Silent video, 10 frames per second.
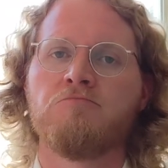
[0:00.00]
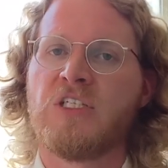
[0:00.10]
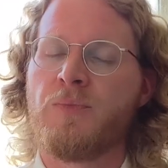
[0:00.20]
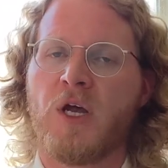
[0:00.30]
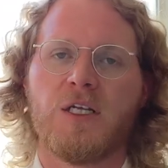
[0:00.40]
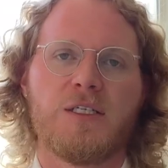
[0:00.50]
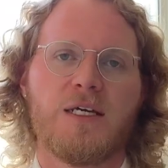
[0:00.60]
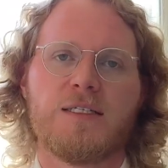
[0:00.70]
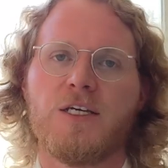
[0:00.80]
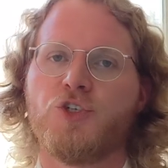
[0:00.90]

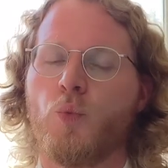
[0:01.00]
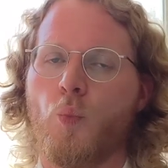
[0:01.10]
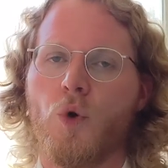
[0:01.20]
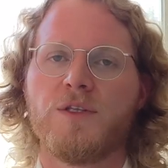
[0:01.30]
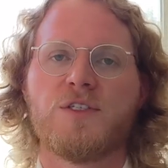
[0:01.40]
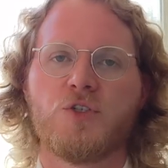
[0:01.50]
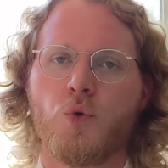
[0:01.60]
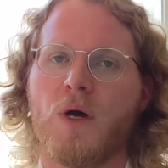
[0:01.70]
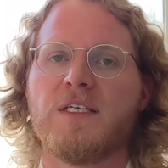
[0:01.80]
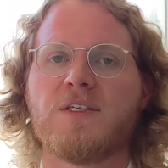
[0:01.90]
demonetization once,
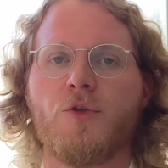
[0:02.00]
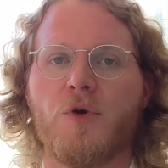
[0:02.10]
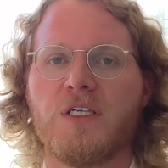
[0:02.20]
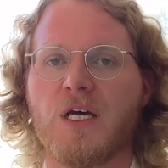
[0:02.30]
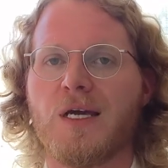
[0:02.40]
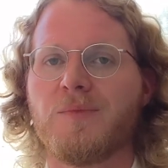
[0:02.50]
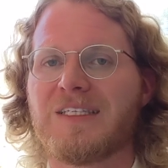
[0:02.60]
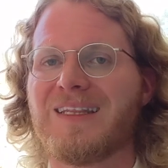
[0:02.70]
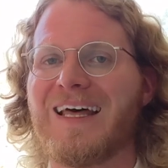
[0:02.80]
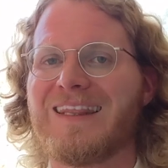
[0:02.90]
twice, three
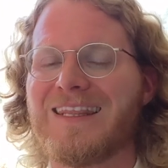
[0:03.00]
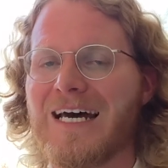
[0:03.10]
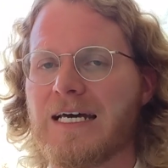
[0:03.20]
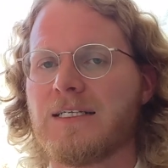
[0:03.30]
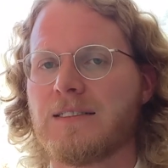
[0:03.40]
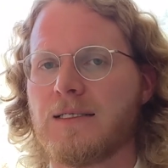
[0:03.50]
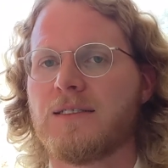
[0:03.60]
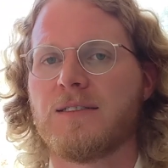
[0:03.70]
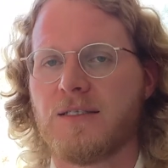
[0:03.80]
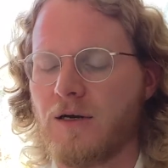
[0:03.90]
times, that that is
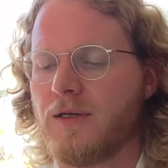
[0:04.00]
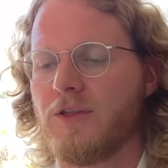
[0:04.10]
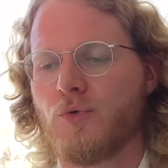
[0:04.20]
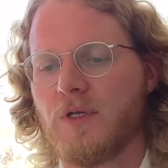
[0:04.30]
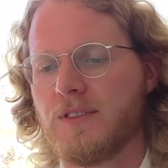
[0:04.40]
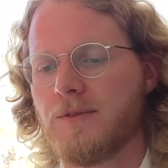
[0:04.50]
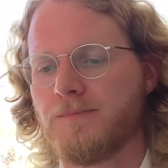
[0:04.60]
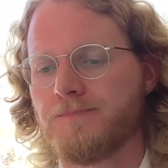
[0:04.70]
necessarily the reason.